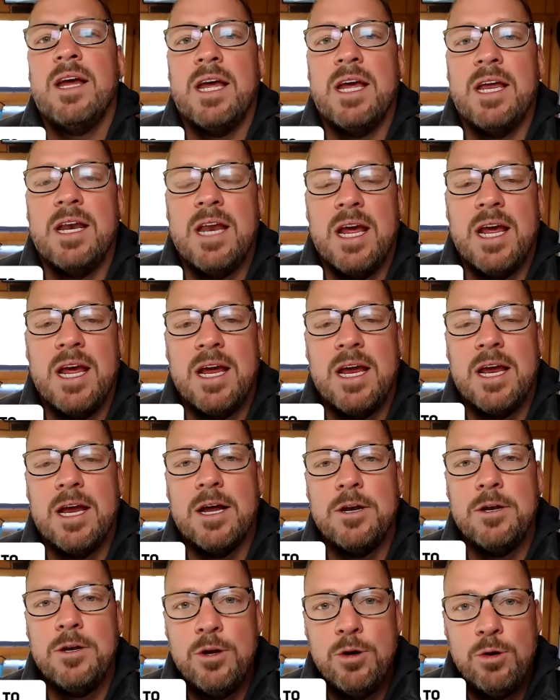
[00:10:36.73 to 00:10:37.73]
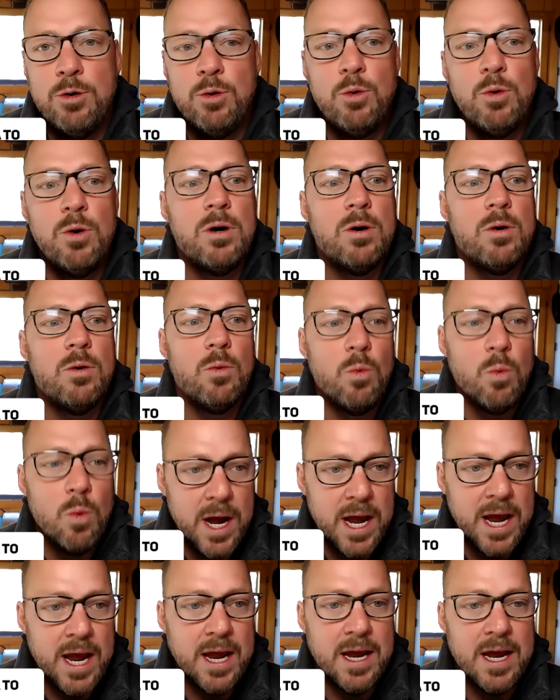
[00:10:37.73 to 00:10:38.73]
in a new
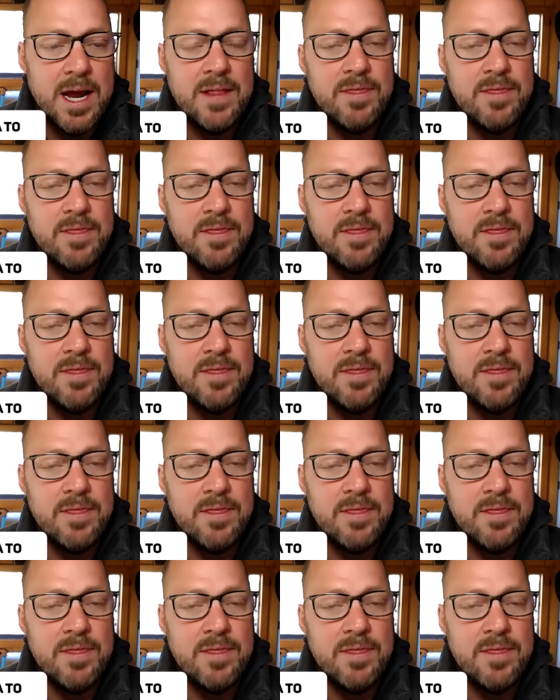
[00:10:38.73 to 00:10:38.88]
way.